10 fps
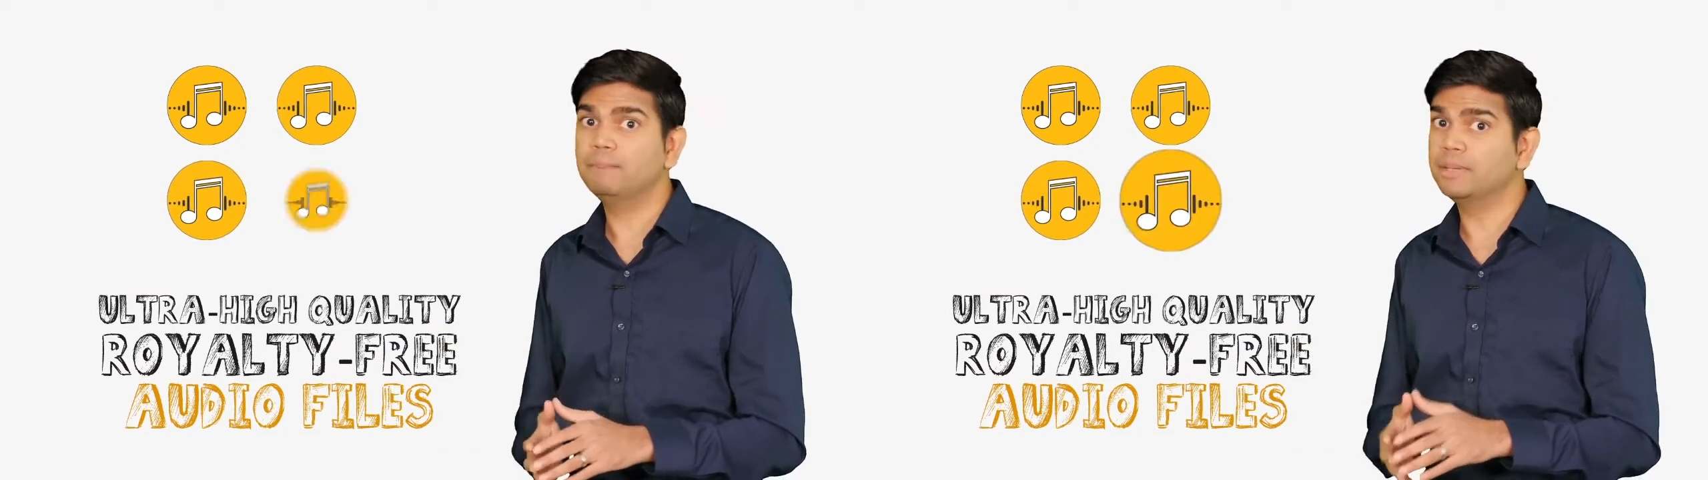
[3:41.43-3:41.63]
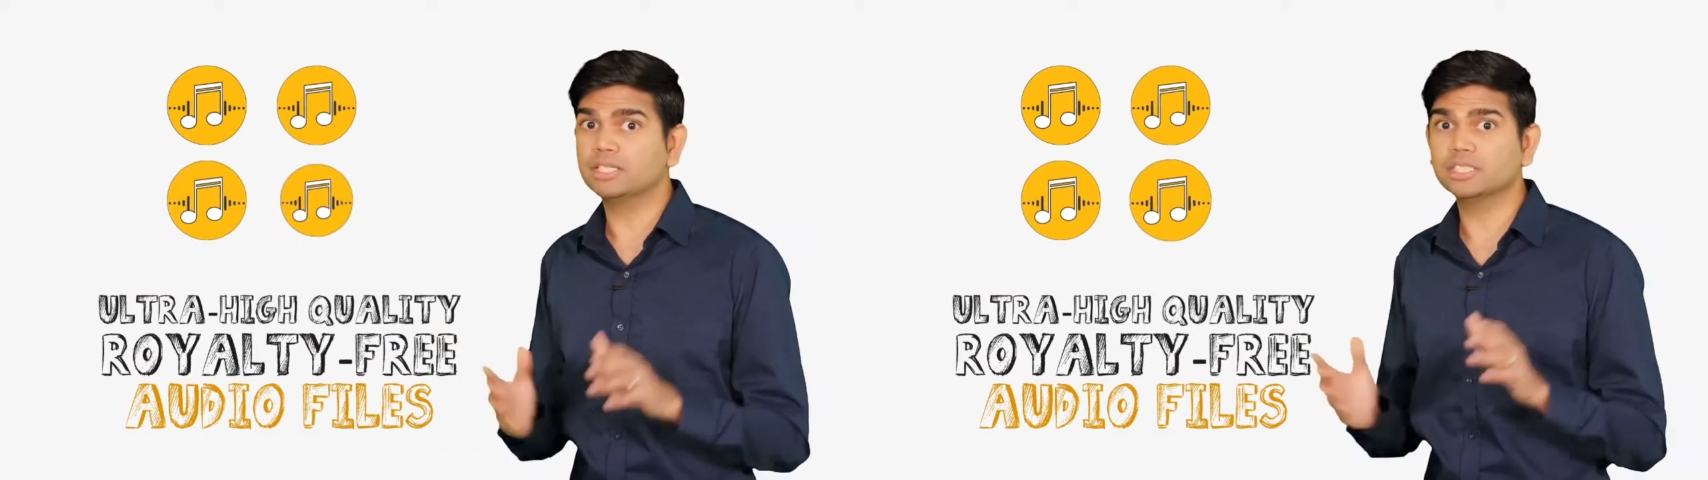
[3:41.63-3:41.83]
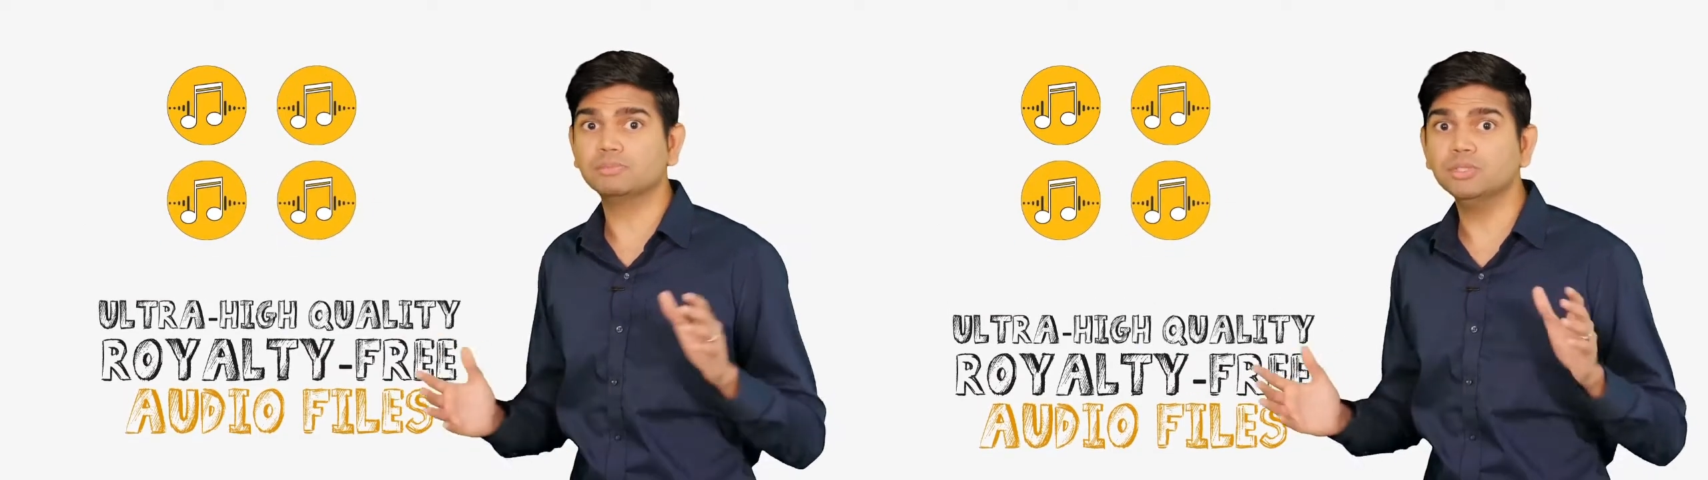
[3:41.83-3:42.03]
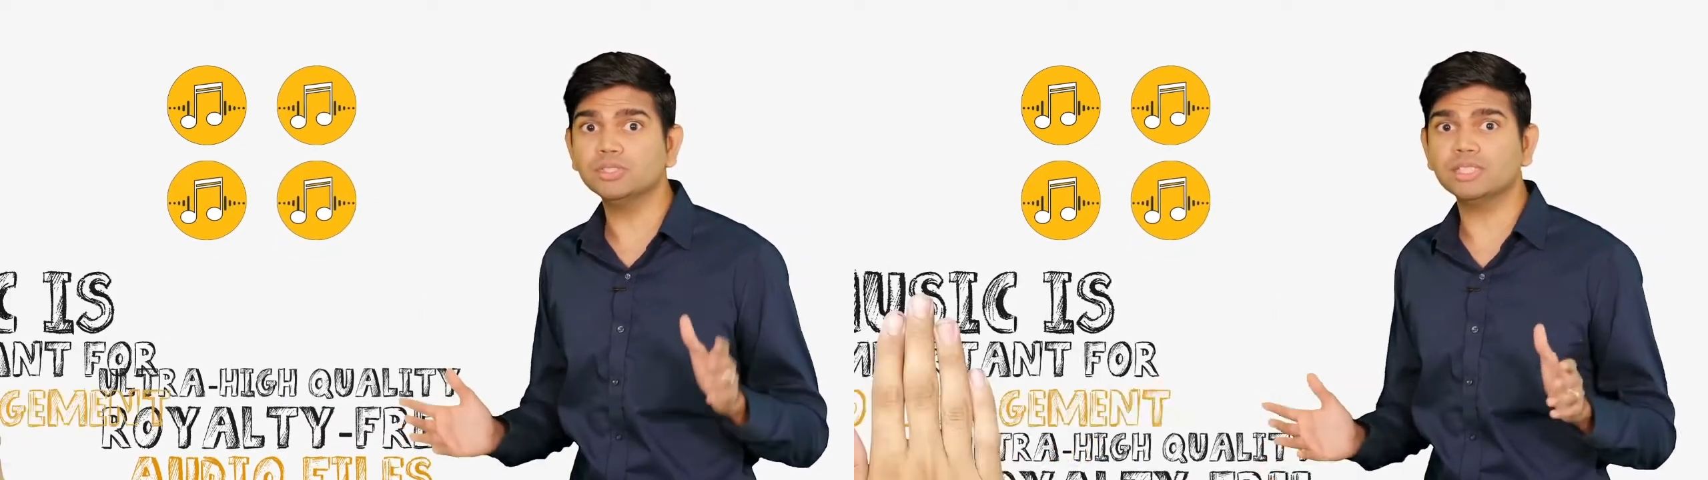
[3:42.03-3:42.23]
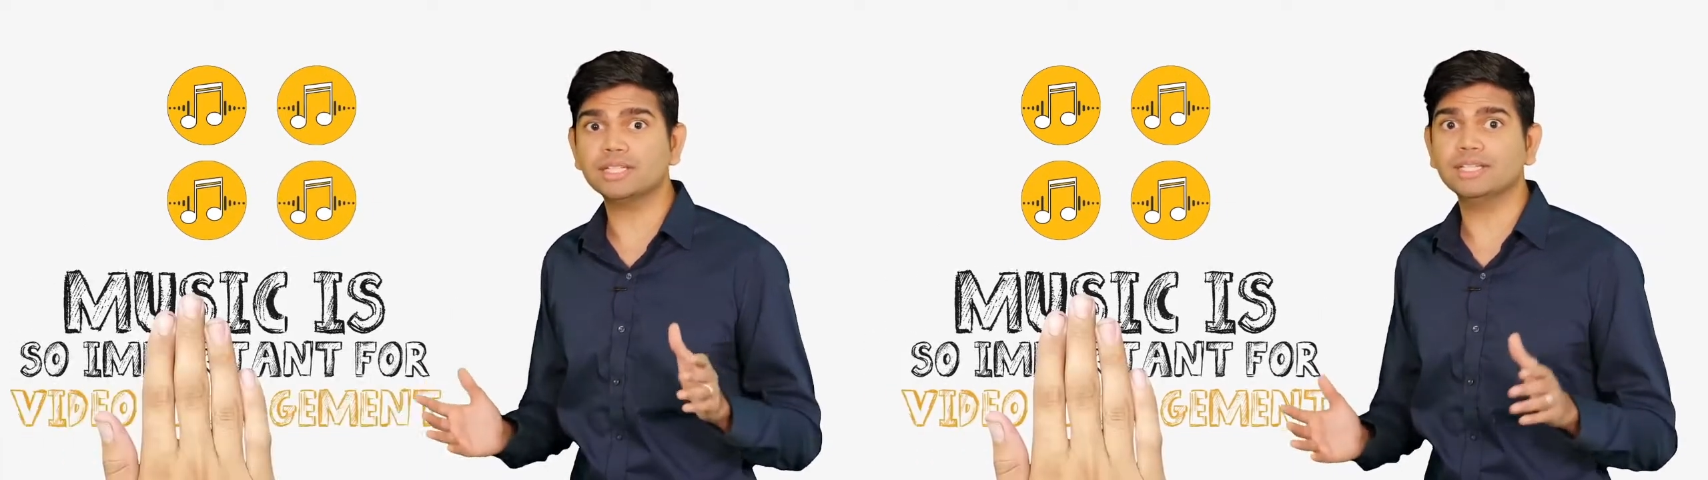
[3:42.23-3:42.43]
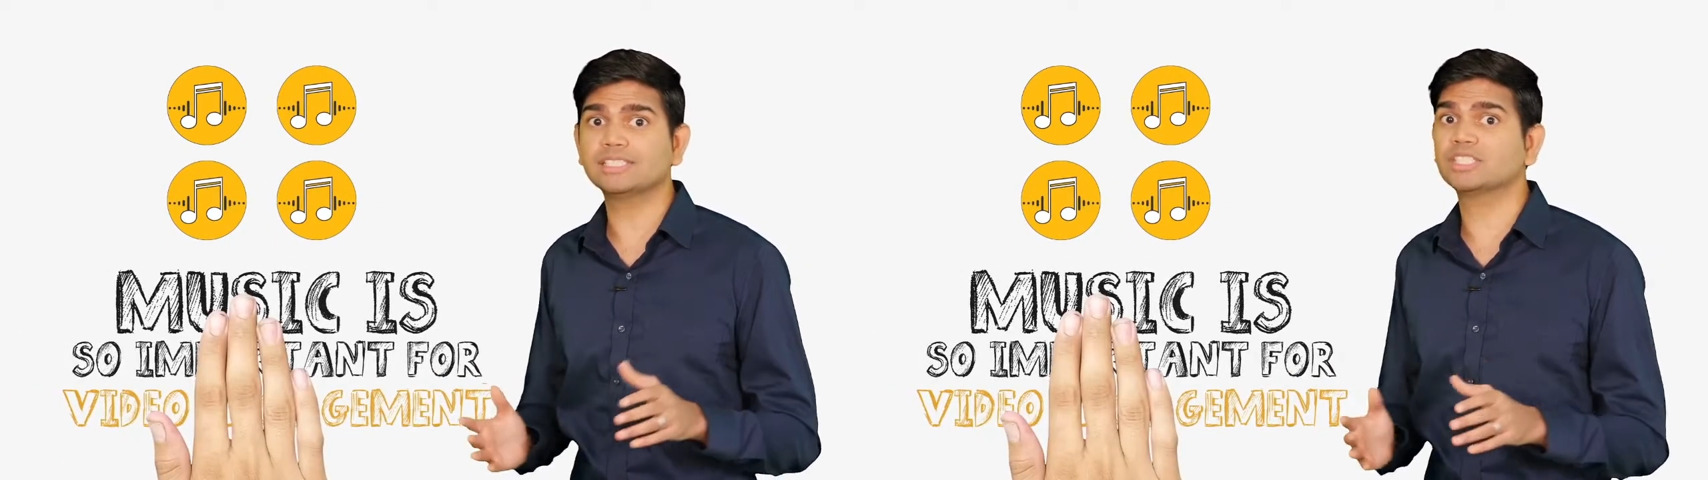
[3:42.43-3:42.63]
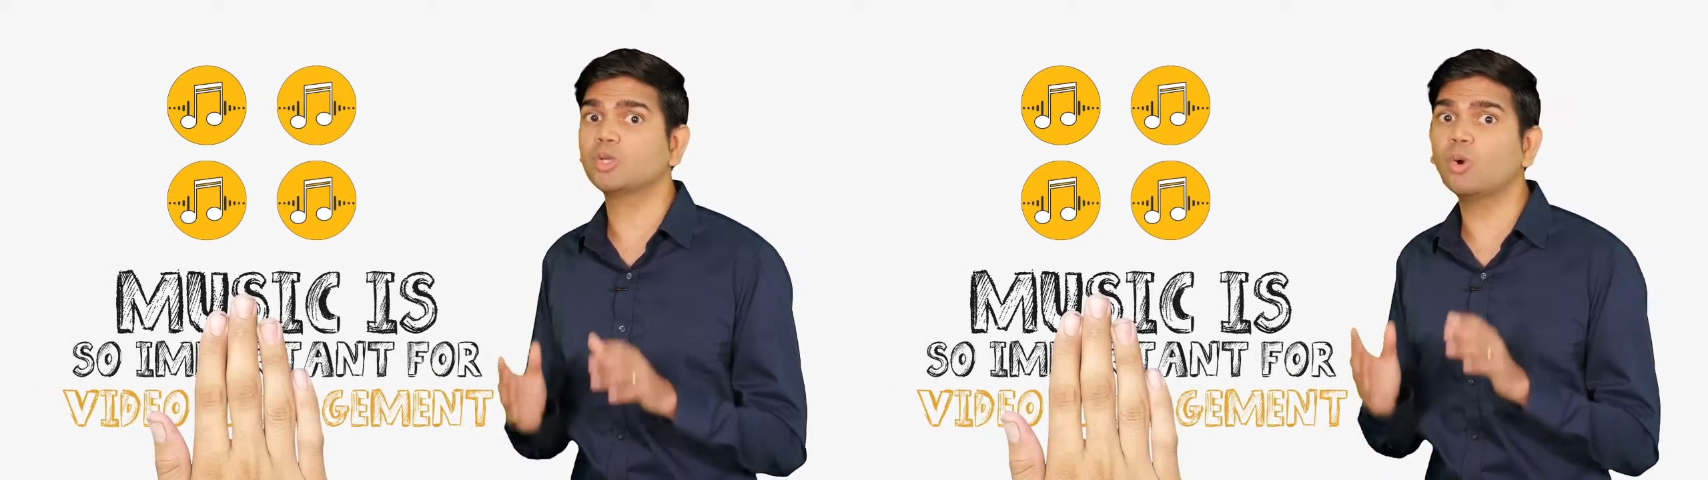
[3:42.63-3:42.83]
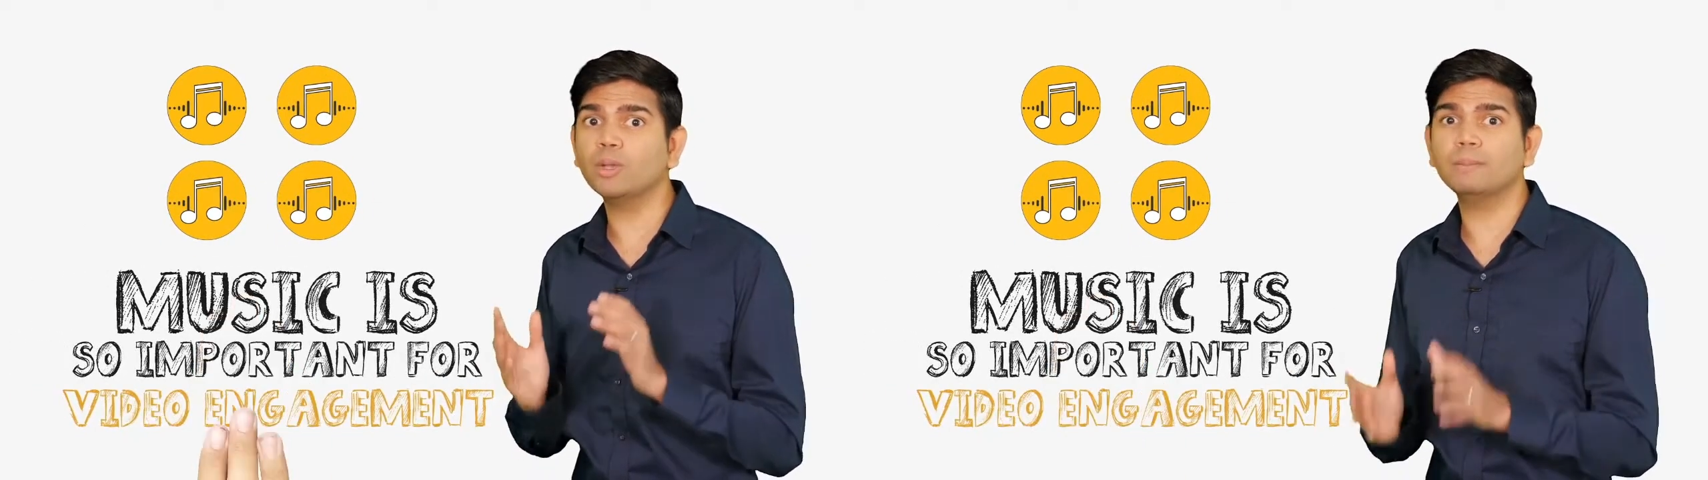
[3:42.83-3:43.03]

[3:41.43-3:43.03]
Because music is so